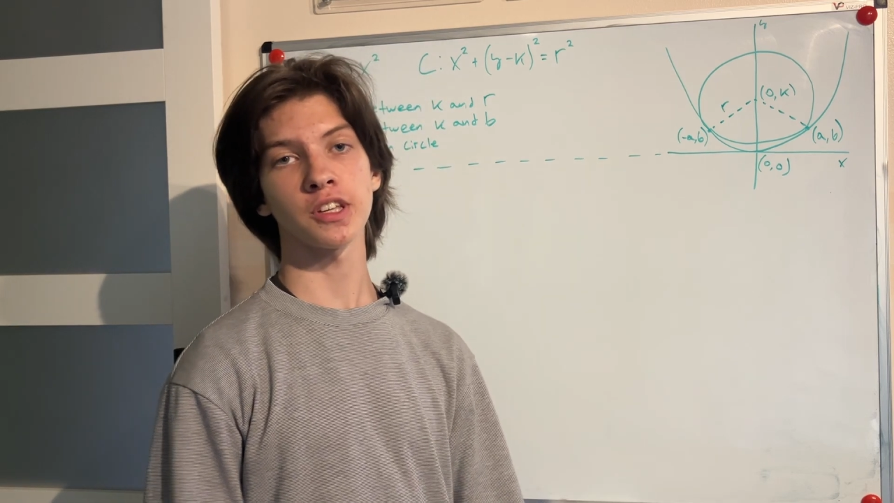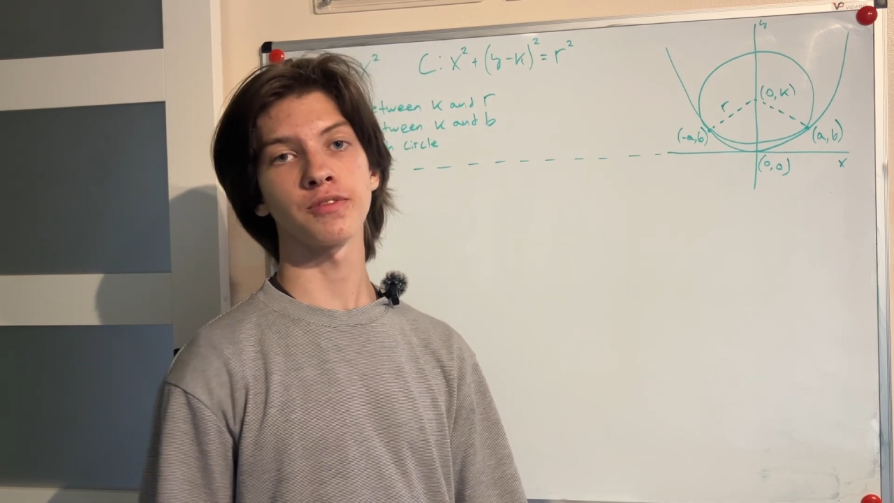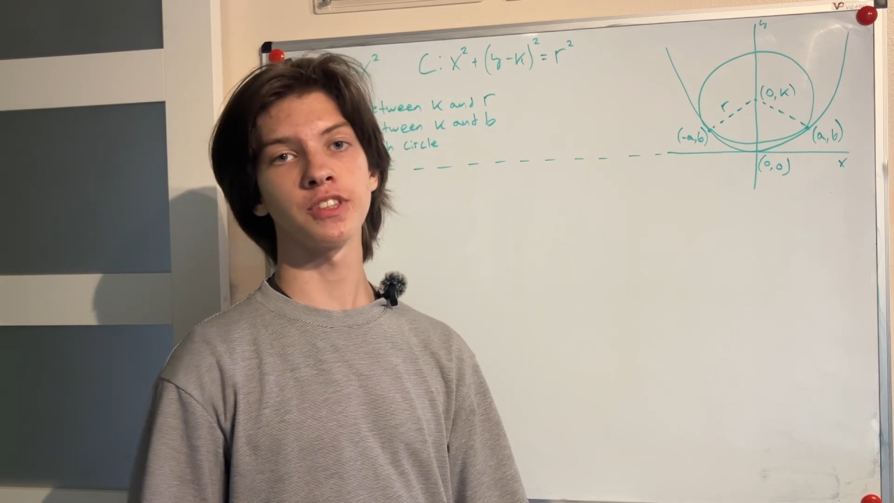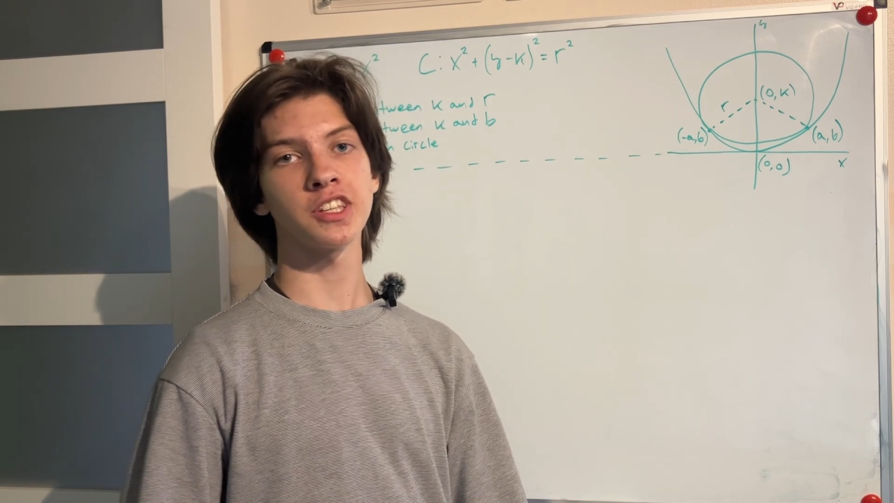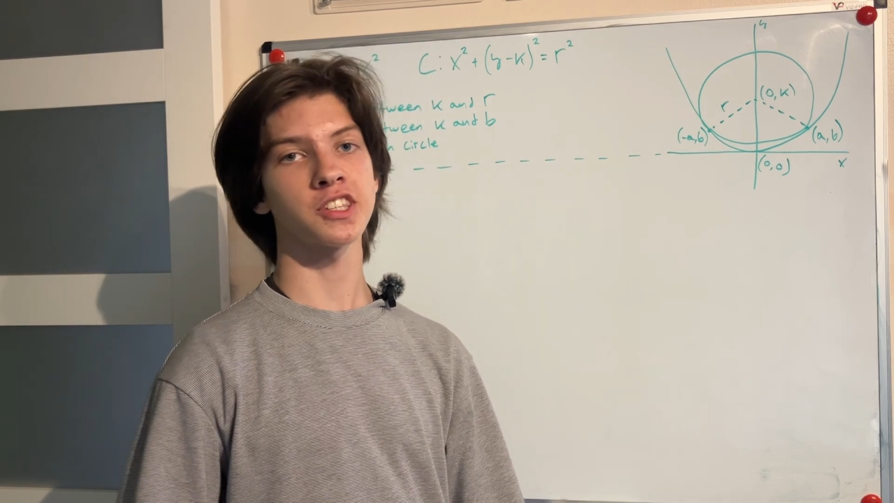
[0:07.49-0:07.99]
of
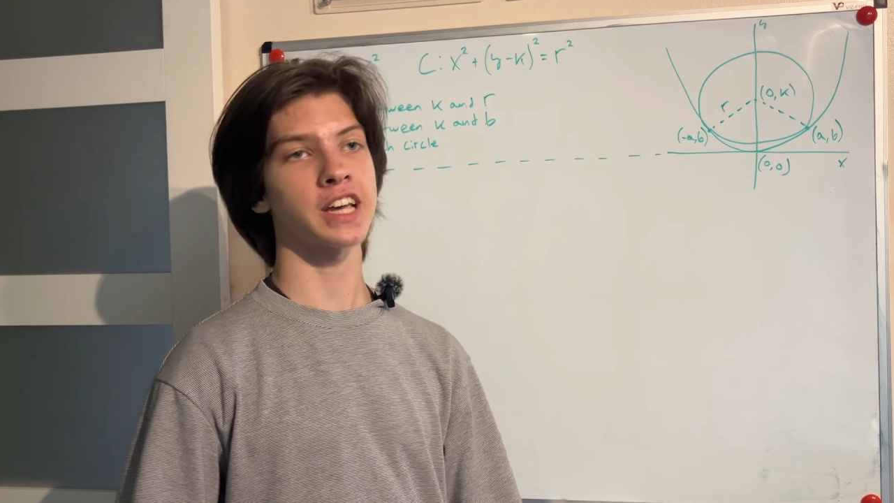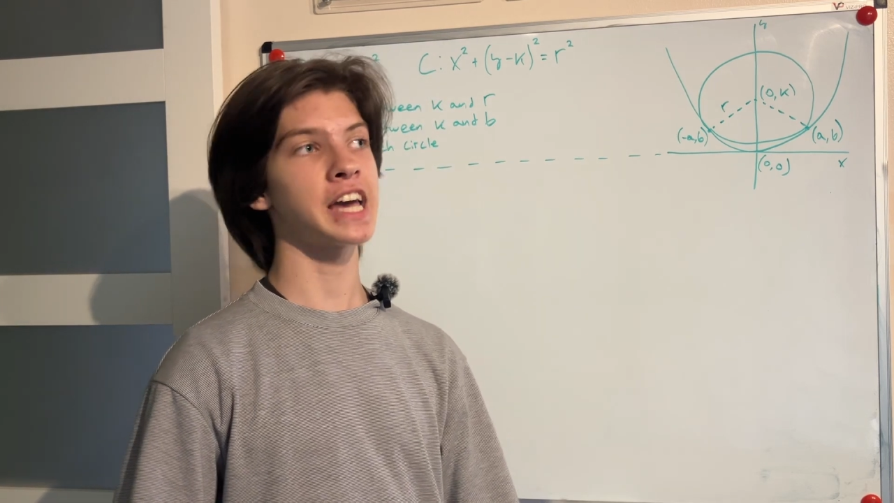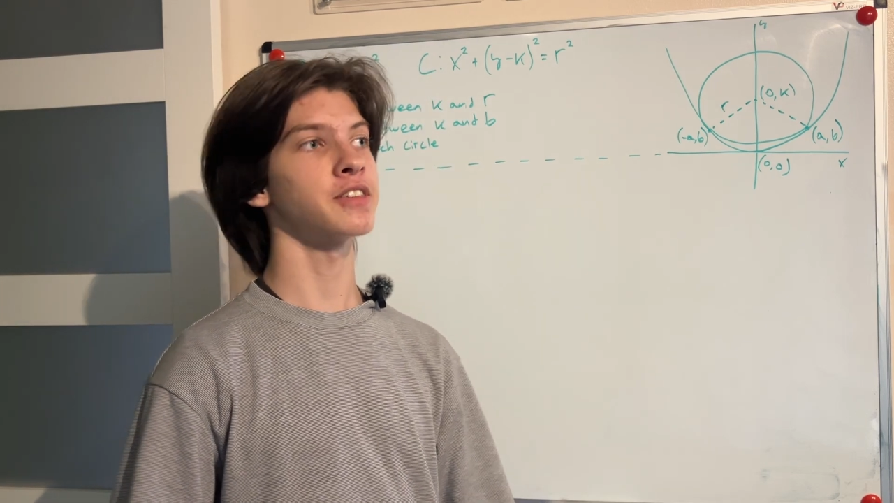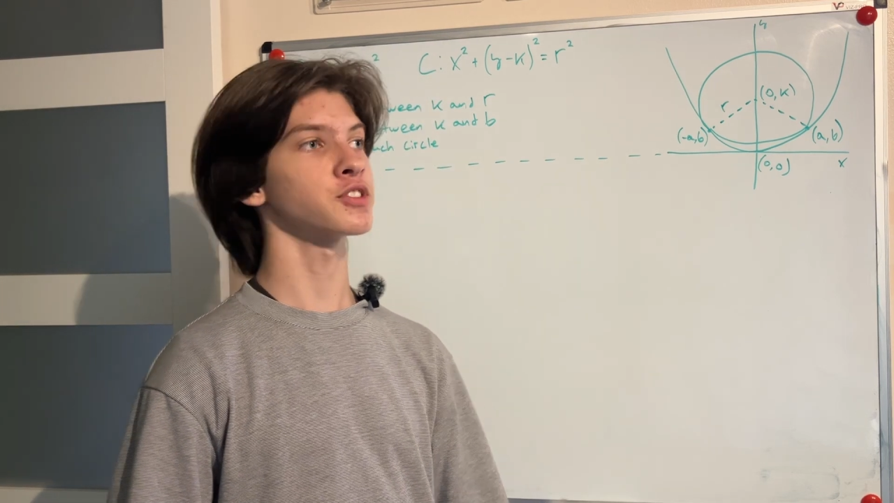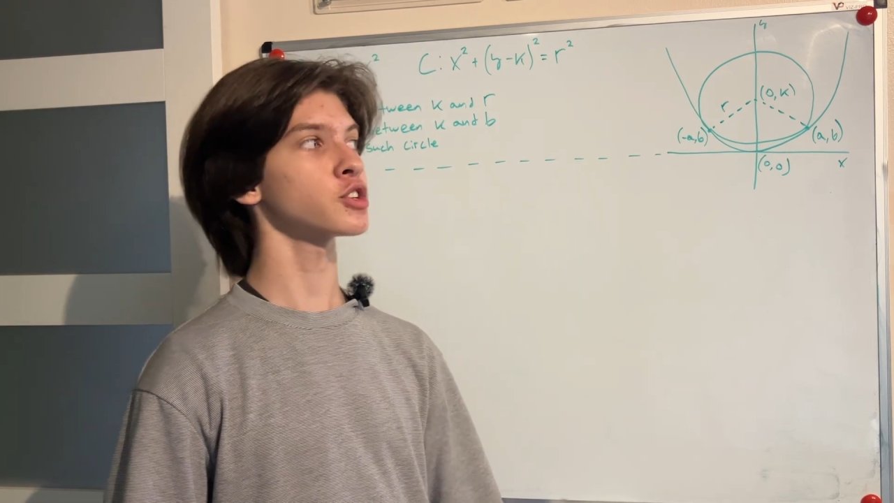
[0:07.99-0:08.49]
this
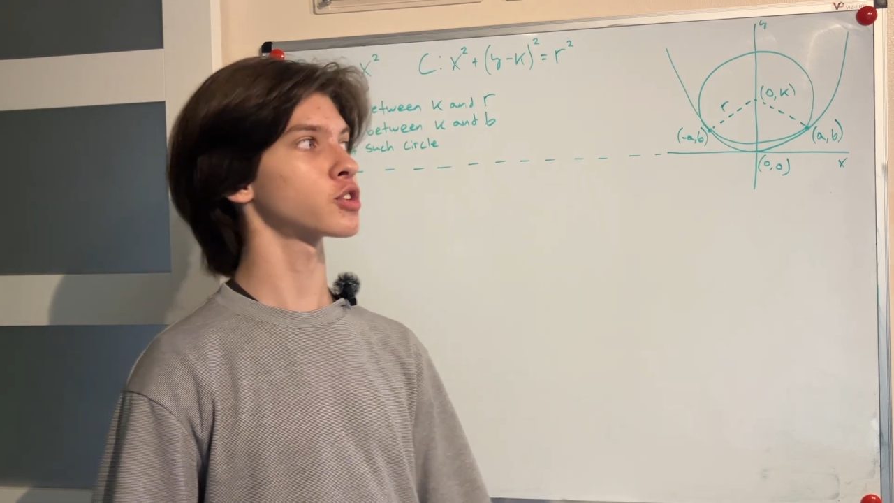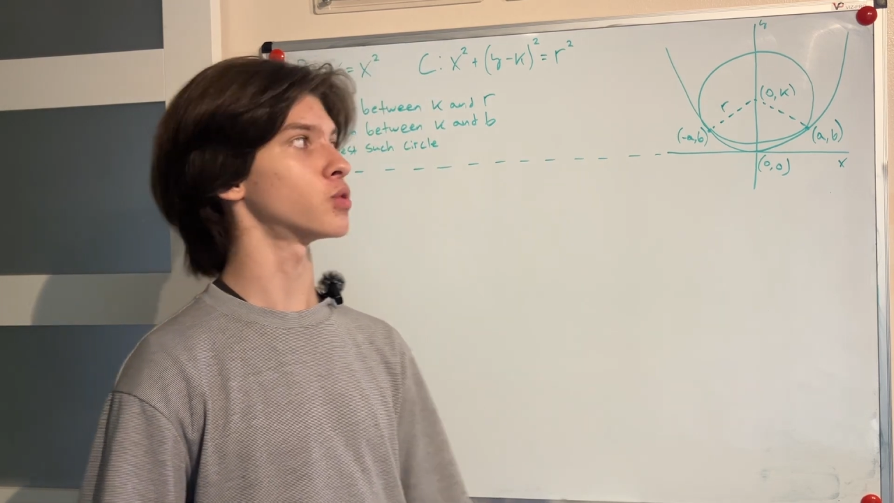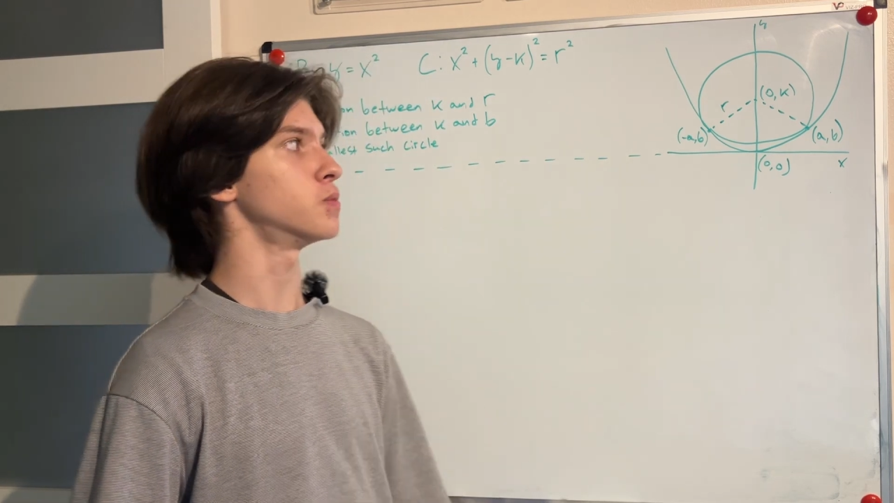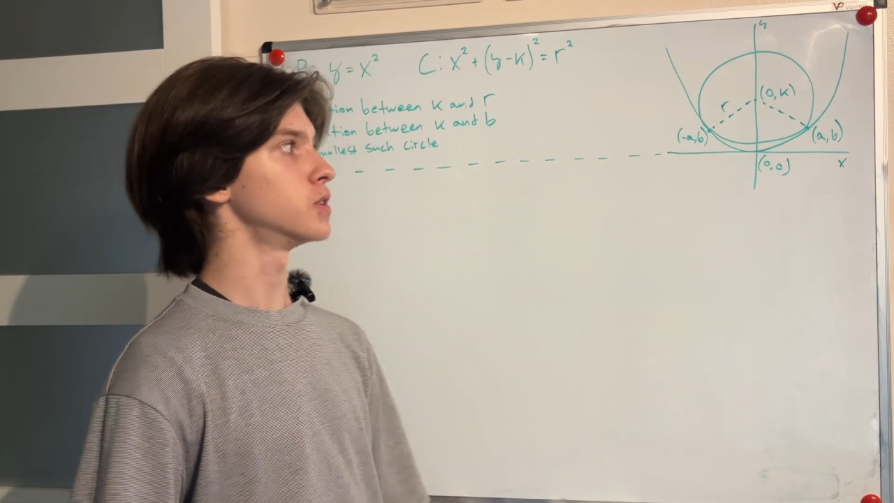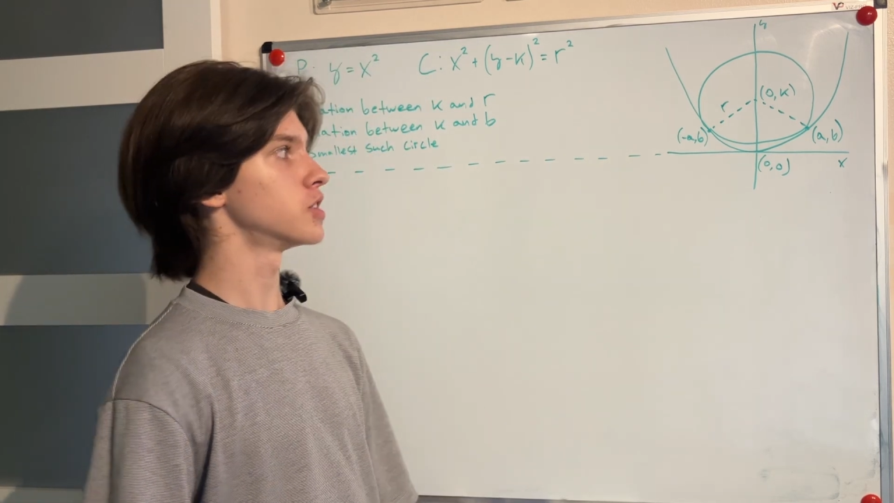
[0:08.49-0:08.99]
kind of circle,